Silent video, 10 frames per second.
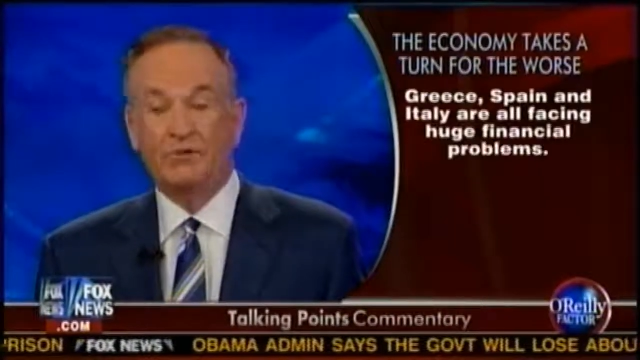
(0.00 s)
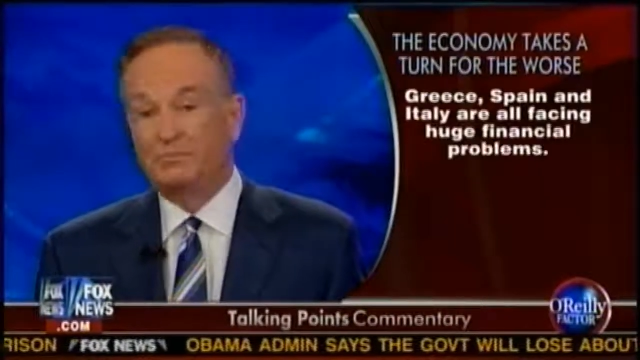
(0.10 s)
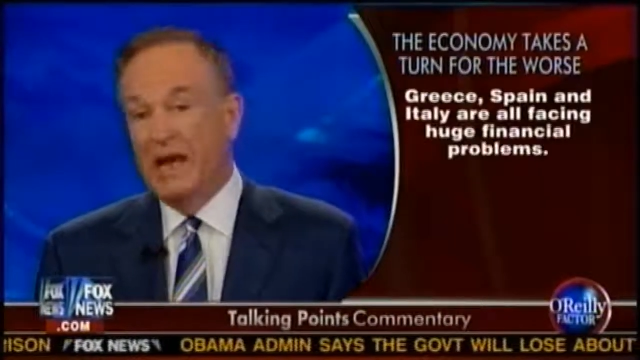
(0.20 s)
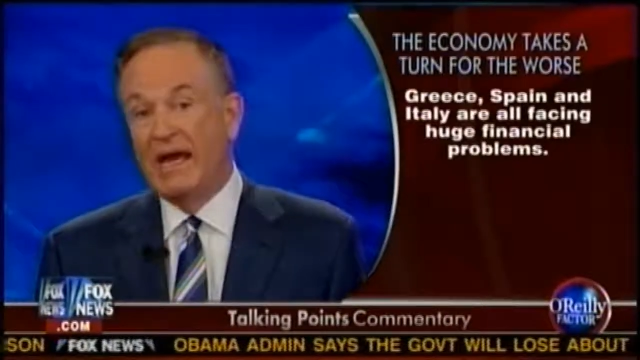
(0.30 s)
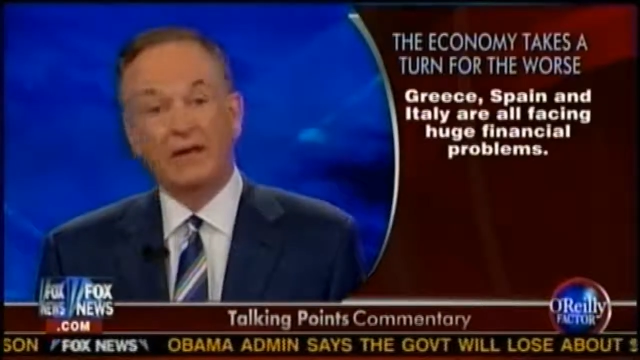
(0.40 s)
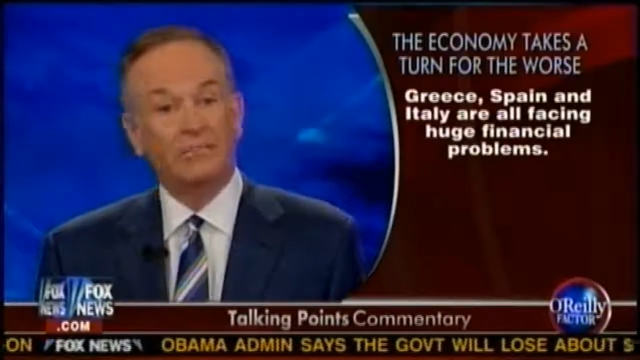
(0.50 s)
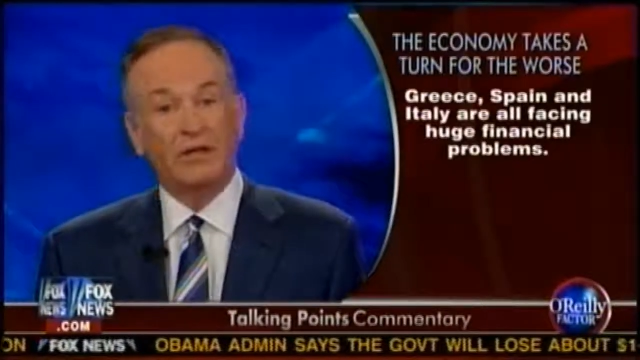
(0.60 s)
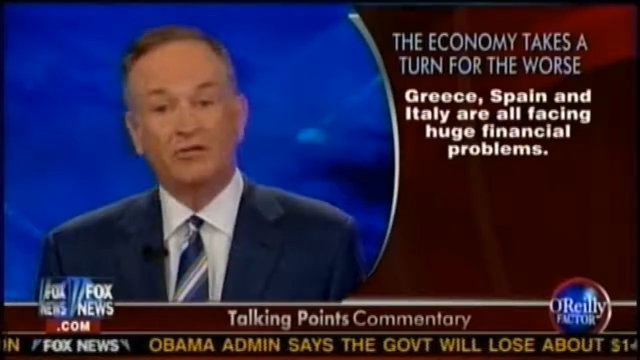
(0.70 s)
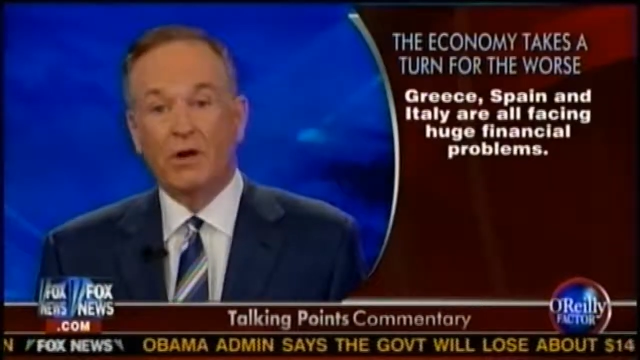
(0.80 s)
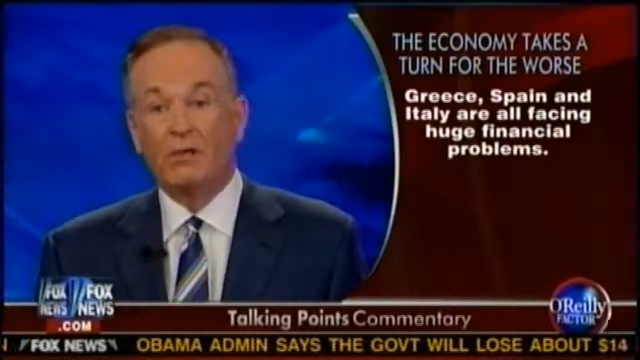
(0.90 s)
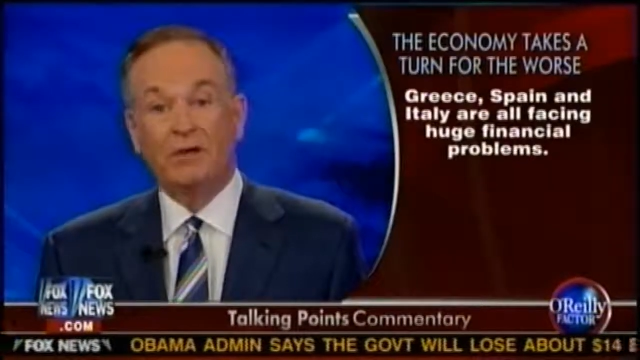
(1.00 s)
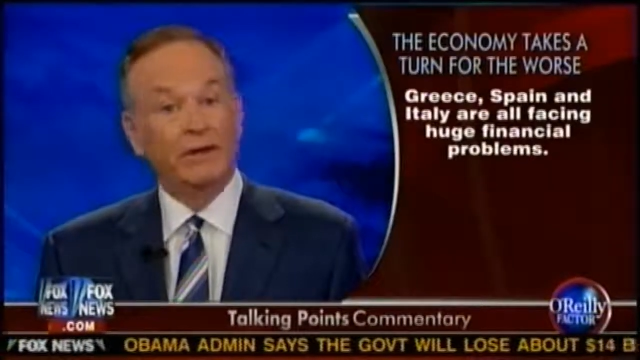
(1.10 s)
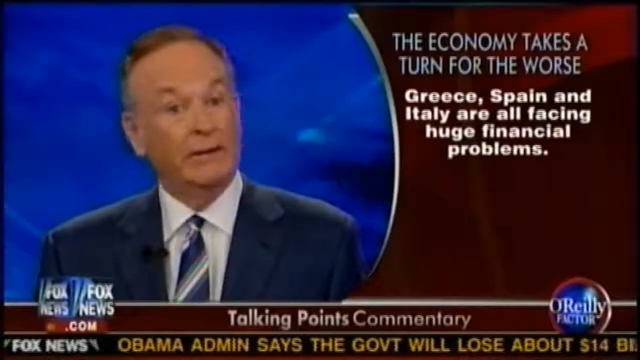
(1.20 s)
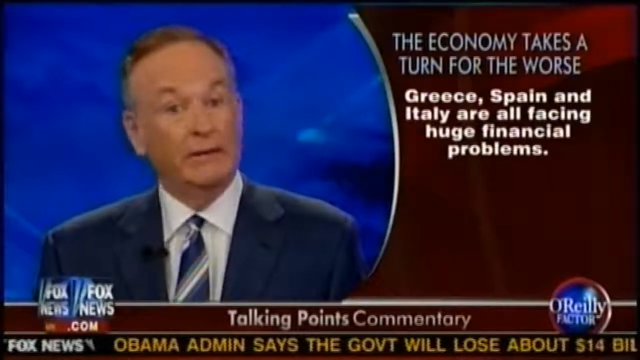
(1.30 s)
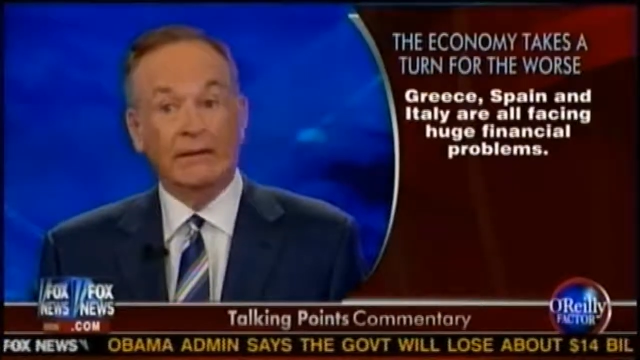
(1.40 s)
Spain in big trouble.
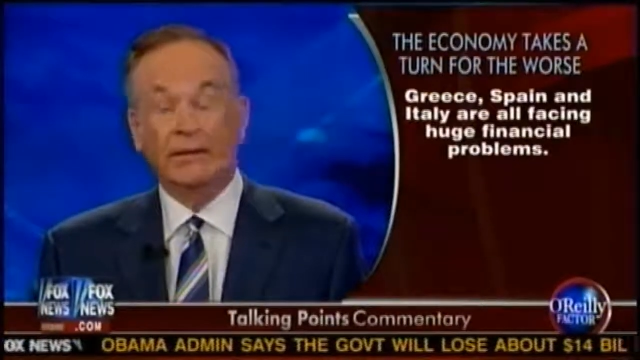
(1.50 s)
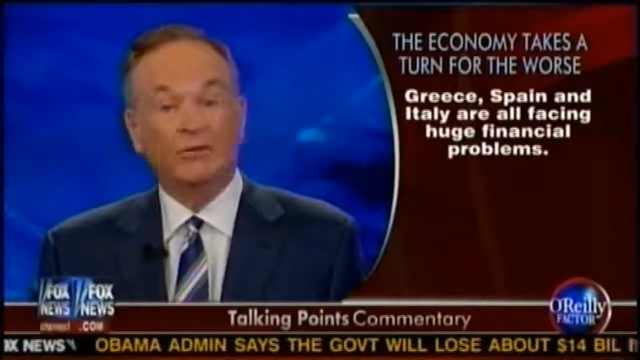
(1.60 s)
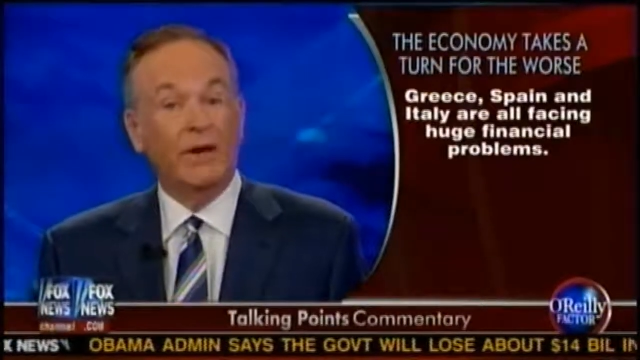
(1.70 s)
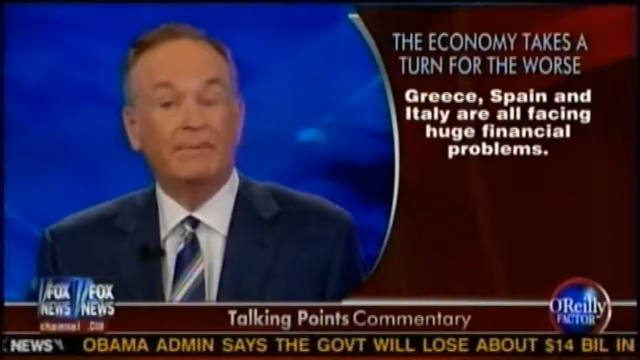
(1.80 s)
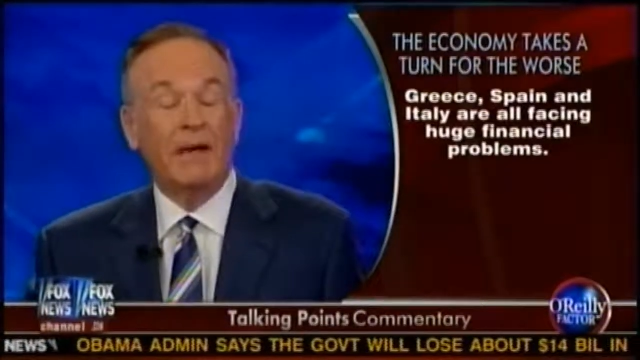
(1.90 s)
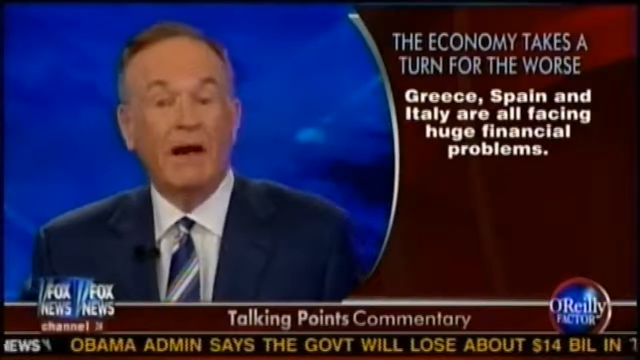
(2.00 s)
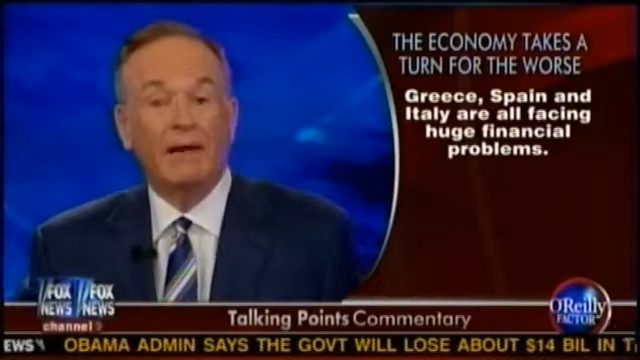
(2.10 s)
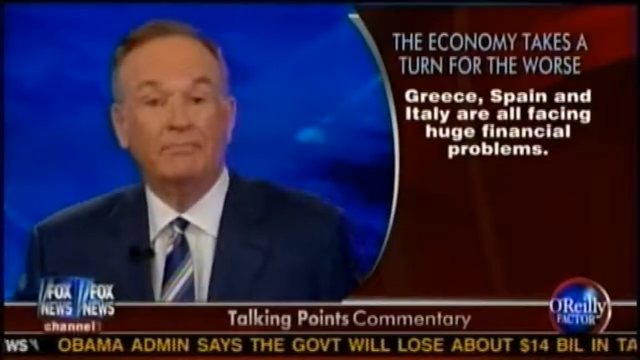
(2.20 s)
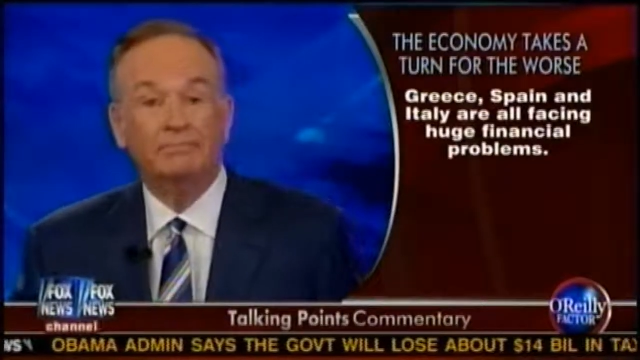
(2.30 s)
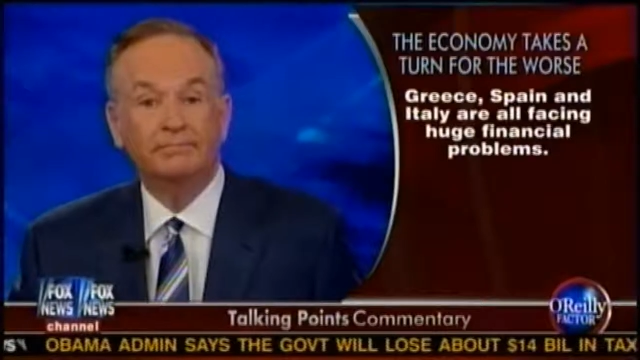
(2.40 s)
In Italy, right behind them.